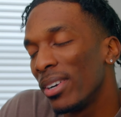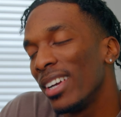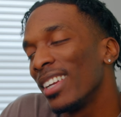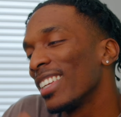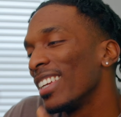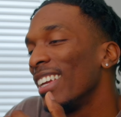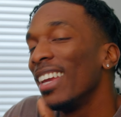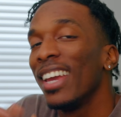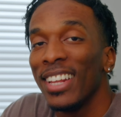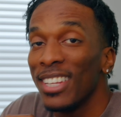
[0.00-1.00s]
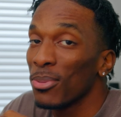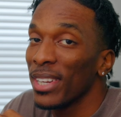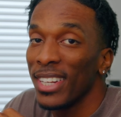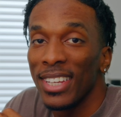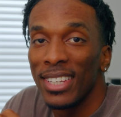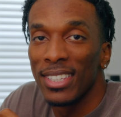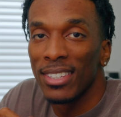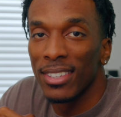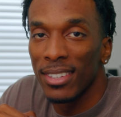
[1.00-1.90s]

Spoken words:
but it is what it is.